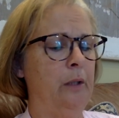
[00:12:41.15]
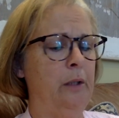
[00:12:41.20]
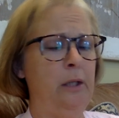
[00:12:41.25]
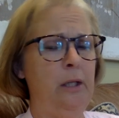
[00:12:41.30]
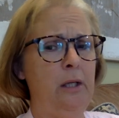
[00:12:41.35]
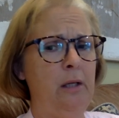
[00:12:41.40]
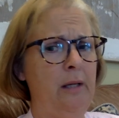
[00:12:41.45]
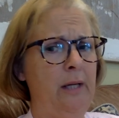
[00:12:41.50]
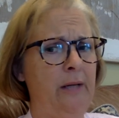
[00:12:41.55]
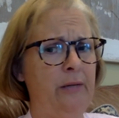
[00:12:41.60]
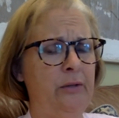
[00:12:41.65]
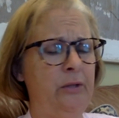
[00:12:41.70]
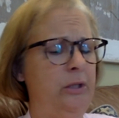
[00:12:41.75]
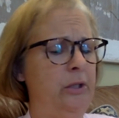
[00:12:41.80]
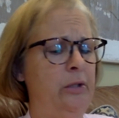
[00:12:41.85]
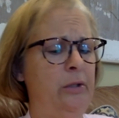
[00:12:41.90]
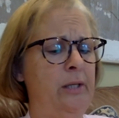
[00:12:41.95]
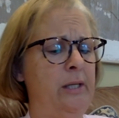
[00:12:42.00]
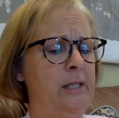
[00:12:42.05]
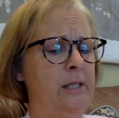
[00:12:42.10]
You don't have to
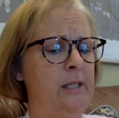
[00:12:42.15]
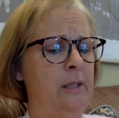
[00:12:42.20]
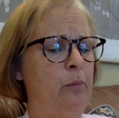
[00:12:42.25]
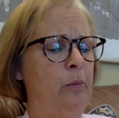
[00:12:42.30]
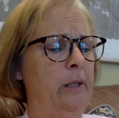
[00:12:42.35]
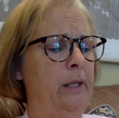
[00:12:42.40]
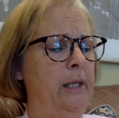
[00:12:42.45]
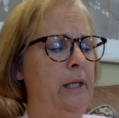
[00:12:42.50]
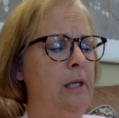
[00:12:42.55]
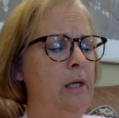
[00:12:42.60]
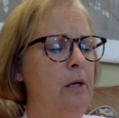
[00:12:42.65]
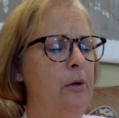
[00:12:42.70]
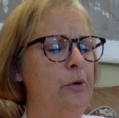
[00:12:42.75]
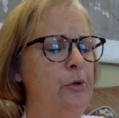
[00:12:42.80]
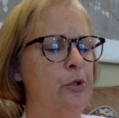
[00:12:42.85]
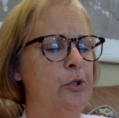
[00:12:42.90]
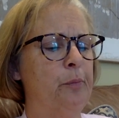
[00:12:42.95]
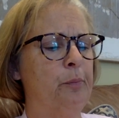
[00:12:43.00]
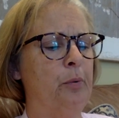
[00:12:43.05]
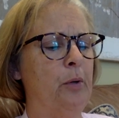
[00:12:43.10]
do that, said Winnie,
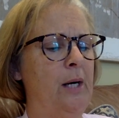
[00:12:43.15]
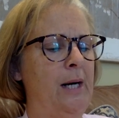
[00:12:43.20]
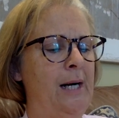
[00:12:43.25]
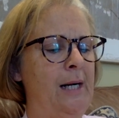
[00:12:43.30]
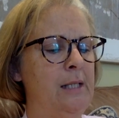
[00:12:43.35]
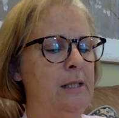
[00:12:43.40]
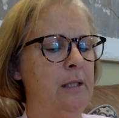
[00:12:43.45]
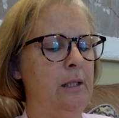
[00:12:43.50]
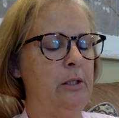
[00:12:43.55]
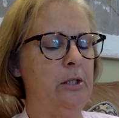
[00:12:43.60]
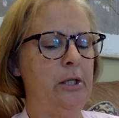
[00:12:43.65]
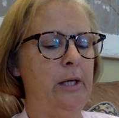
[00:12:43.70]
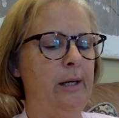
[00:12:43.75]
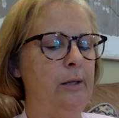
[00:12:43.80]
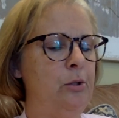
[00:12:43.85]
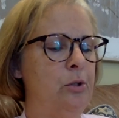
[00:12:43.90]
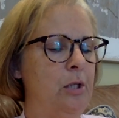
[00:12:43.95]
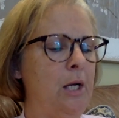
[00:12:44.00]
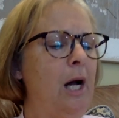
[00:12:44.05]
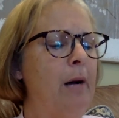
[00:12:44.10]
surprised and
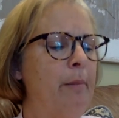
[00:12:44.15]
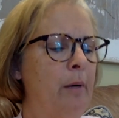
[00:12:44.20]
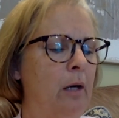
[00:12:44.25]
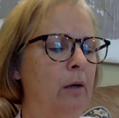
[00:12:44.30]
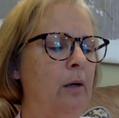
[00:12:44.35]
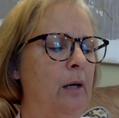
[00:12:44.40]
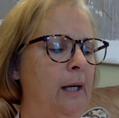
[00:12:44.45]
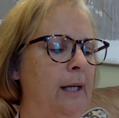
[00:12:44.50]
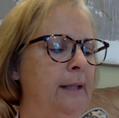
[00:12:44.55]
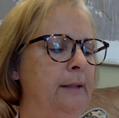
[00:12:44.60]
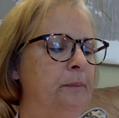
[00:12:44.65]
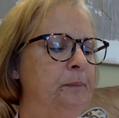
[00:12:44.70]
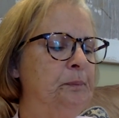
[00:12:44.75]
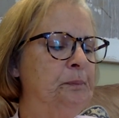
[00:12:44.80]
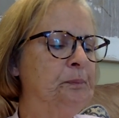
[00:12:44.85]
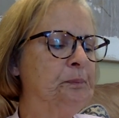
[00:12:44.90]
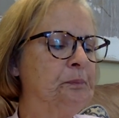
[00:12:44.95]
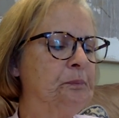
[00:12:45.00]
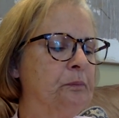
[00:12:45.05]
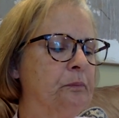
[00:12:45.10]
touched. I'm all right.
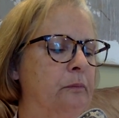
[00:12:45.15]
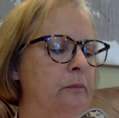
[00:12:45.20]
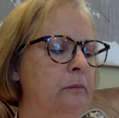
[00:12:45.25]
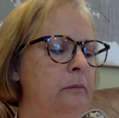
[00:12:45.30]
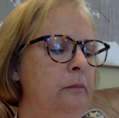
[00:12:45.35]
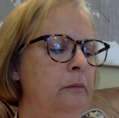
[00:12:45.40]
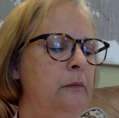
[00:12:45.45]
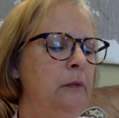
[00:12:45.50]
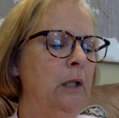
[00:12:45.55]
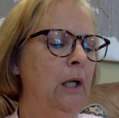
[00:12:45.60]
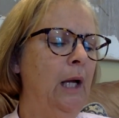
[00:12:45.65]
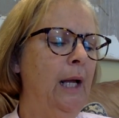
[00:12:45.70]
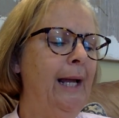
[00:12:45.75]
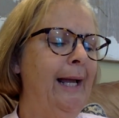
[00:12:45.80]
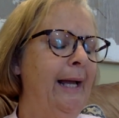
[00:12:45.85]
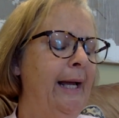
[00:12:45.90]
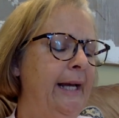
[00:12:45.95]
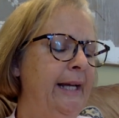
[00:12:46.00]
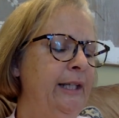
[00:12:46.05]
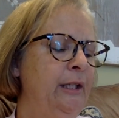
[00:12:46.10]

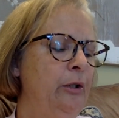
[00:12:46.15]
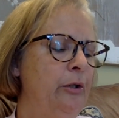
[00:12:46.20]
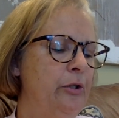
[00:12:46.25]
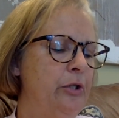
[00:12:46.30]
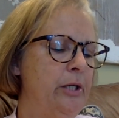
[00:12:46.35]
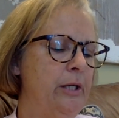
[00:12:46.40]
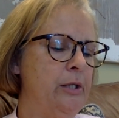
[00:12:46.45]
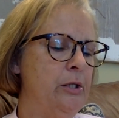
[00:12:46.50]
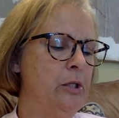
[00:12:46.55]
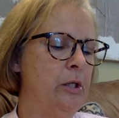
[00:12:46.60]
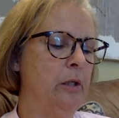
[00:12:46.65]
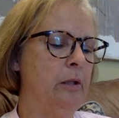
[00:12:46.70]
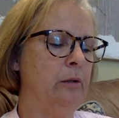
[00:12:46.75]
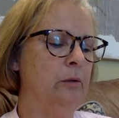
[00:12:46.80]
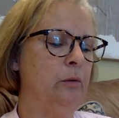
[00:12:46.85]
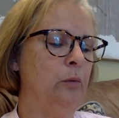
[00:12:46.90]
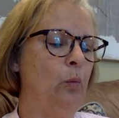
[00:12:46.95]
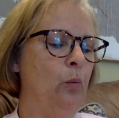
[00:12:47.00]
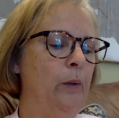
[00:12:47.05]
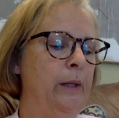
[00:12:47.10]
He looked
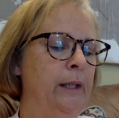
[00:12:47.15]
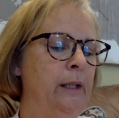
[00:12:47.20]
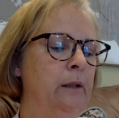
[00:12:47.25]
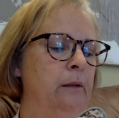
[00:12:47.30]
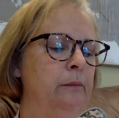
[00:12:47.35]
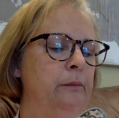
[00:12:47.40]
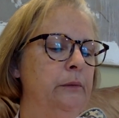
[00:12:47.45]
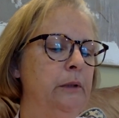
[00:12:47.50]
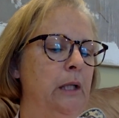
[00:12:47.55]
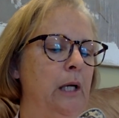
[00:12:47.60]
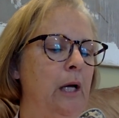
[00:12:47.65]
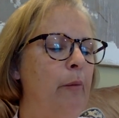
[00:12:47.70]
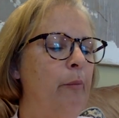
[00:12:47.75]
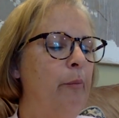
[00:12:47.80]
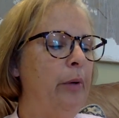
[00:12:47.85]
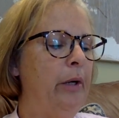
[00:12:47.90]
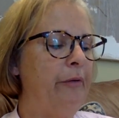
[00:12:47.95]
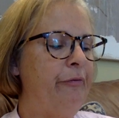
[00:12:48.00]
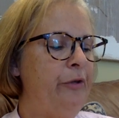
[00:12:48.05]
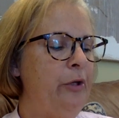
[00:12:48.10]
uncertain. Well,
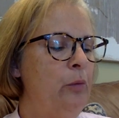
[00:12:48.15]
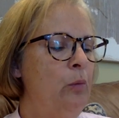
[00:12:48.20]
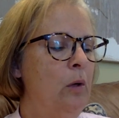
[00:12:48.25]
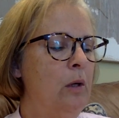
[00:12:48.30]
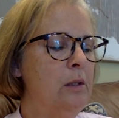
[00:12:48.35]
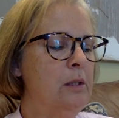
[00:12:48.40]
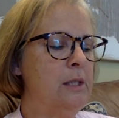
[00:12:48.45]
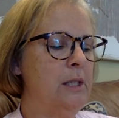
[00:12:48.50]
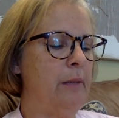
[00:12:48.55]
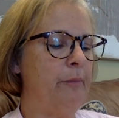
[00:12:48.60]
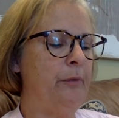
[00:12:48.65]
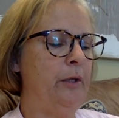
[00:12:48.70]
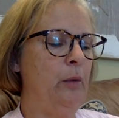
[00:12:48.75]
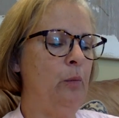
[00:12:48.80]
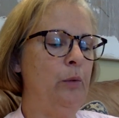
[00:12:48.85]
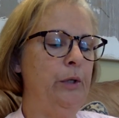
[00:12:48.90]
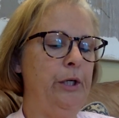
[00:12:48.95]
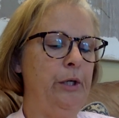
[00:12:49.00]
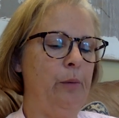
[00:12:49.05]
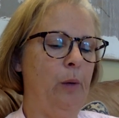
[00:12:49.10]
but if you want
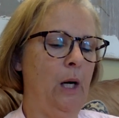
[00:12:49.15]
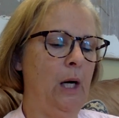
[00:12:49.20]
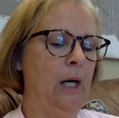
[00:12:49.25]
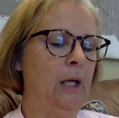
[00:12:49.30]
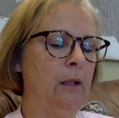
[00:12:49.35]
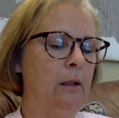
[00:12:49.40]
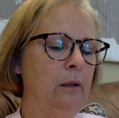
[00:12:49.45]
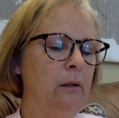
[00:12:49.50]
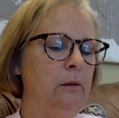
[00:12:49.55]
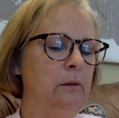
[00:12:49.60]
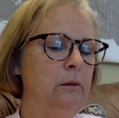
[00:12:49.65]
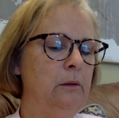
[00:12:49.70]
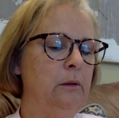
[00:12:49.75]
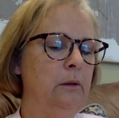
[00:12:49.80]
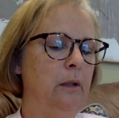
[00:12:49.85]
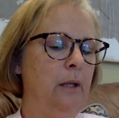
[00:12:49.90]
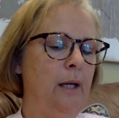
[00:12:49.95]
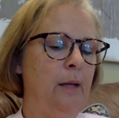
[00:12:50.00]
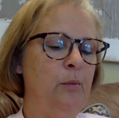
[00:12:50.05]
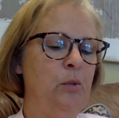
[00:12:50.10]
something, will you holler?
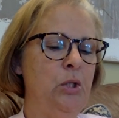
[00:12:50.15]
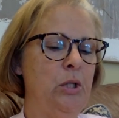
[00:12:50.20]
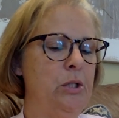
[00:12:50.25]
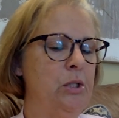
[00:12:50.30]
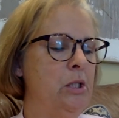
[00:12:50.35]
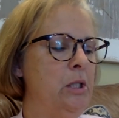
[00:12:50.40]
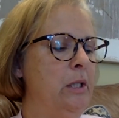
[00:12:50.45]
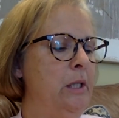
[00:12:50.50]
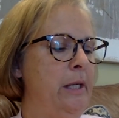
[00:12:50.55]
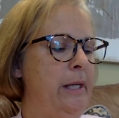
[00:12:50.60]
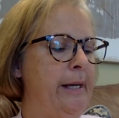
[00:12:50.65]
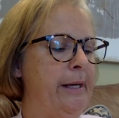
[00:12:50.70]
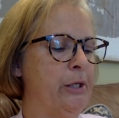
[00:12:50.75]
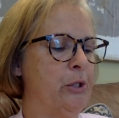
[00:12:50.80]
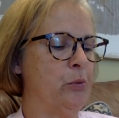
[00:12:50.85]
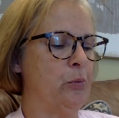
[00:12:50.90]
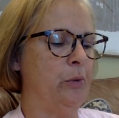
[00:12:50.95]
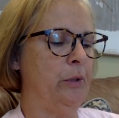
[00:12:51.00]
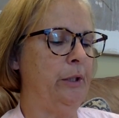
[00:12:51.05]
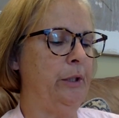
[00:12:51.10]
I'm just in the
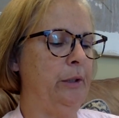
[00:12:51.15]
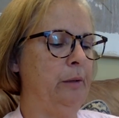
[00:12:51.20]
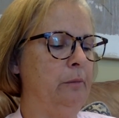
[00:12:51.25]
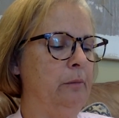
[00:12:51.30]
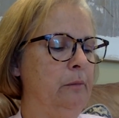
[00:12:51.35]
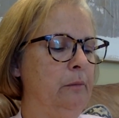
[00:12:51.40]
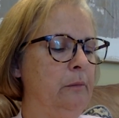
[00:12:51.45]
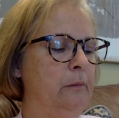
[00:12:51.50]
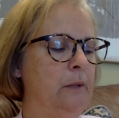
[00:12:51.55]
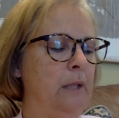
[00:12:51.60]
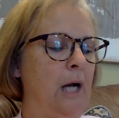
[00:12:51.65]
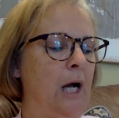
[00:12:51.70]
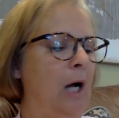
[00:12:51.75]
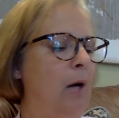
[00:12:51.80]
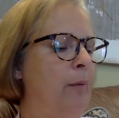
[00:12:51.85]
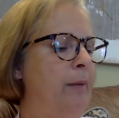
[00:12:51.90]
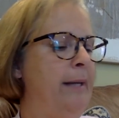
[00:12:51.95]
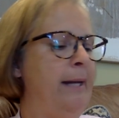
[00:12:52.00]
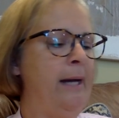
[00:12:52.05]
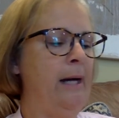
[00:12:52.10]
next room.
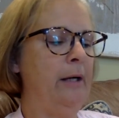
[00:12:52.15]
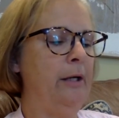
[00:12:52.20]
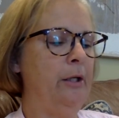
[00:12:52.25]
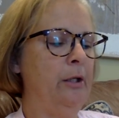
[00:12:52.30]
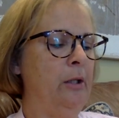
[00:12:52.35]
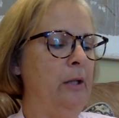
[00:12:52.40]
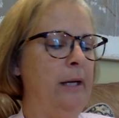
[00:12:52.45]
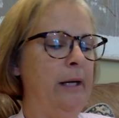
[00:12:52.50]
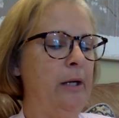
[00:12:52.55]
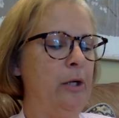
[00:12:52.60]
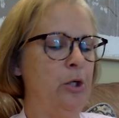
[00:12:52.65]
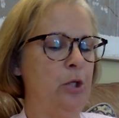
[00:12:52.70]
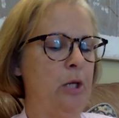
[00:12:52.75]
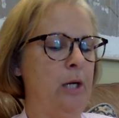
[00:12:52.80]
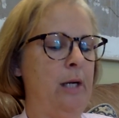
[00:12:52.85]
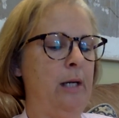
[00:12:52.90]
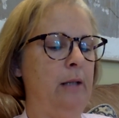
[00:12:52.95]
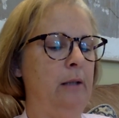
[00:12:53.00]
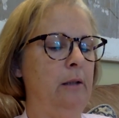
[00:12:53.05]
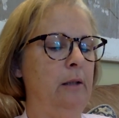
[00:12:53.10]
I'll be out here like a
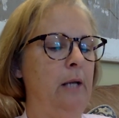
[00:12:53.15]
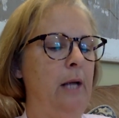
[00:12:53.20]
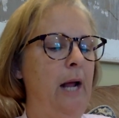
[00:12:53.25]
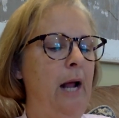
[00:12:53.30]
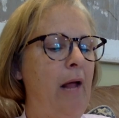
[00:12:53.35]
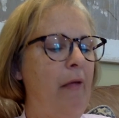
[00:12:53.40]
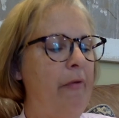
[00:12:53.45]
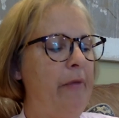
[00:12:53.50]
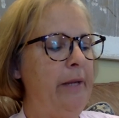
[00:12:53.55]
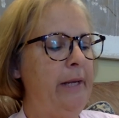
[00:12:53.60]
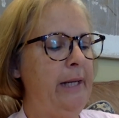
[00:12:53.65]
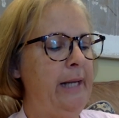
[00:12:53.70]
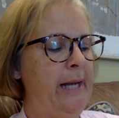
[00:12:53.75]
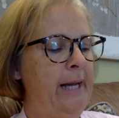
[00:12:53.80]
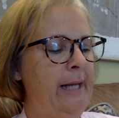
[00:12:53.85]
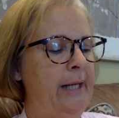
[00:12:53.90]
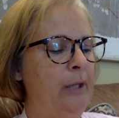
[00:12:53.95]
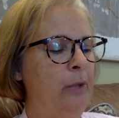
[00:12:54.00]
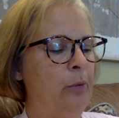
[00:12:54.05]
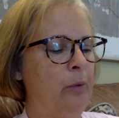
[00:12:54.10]
shot. Then he
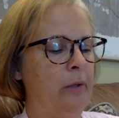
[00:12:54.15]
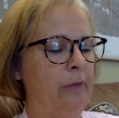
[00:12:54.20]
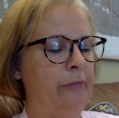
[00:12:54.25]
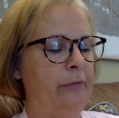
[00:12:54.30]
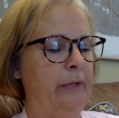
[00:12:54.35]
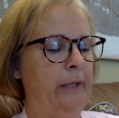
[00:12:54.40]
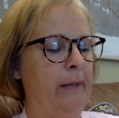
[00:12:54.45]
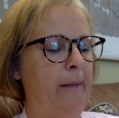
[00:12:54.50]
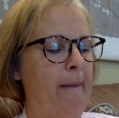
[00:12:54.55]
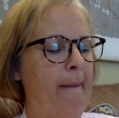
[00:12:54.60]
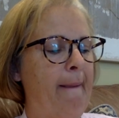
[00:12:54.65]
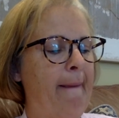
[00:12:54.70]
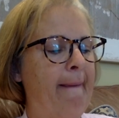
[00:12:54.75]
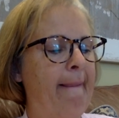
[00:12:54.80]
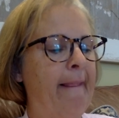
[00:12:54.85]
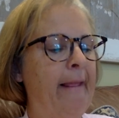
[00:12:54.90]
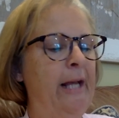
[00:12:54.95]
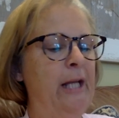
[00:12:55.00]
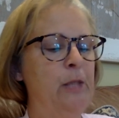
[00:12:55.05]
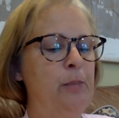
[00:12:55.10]
added gruffly,
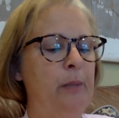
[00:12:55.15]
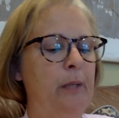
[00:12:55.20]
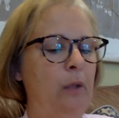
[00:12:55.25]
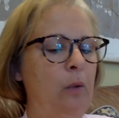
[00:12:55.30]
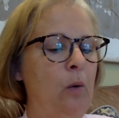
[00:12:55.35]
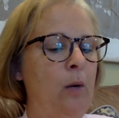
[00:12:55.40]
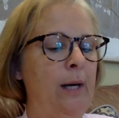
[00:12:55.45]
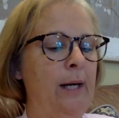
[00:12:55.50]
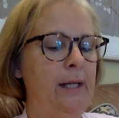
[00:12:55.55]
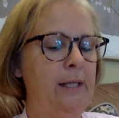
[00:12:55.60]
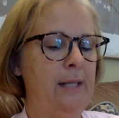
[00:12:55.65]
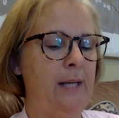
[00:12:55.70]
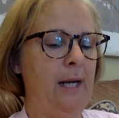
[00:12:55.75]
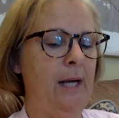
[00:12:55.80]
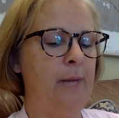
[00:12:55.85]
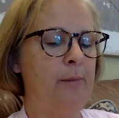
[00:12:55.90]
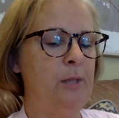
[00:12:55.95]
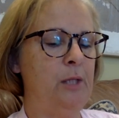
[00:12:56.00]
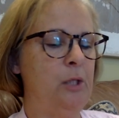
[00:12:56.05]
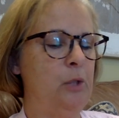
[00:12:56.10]
it's been quite a
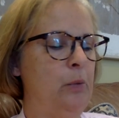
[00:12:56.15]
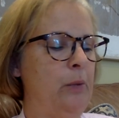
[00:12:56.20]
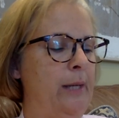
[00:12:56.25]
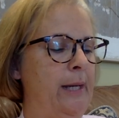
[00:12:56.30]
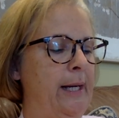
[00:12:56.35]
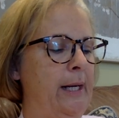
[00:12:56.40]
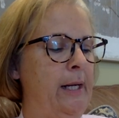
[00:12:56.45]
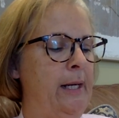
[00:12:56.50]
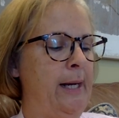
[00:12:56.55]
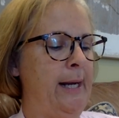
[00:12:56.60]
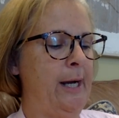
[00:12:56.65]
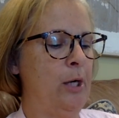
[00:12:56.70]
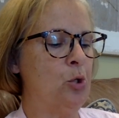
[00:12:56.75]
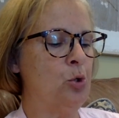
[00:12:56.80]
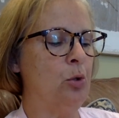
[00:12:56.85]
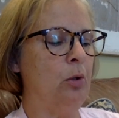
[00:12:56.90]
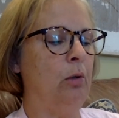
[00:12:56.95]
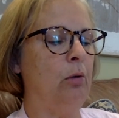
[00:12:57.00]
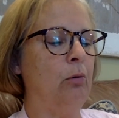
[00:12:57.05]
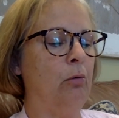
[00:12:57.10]
time since we had a
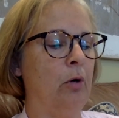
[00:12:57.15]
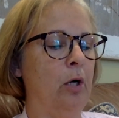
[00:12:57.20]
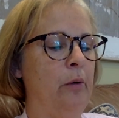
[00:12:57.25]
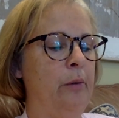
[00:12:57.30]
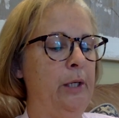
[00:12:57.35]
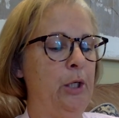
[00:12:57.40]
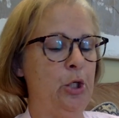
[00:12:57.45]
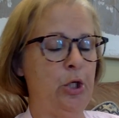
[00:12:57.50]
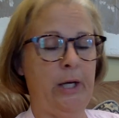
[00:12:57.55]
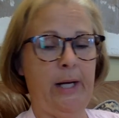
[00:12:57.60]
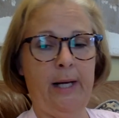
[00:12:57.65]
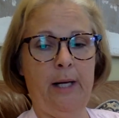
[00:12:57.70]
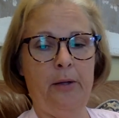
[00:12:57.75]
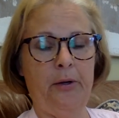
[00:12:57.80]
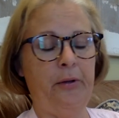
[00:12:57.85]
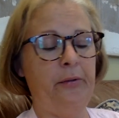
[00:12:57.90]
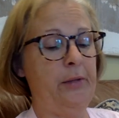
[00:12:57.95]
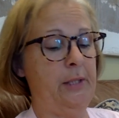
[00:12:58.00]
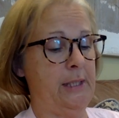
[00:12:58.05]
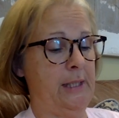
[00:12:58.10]
natural growing
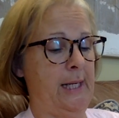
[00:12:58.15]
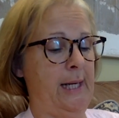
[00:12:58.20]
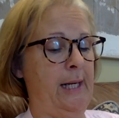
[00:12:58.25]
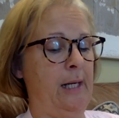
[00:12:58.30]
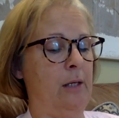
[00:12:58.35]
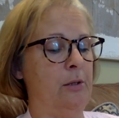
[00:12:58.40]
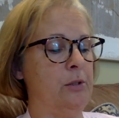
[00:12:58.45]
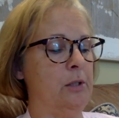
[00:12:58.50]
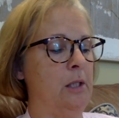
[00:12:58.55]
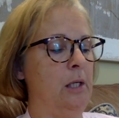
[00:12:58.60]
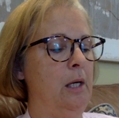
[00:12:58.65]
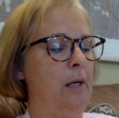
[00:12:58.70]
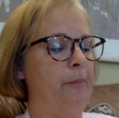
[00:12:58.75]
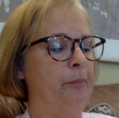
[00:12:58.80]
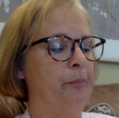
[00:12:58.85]
child in this house.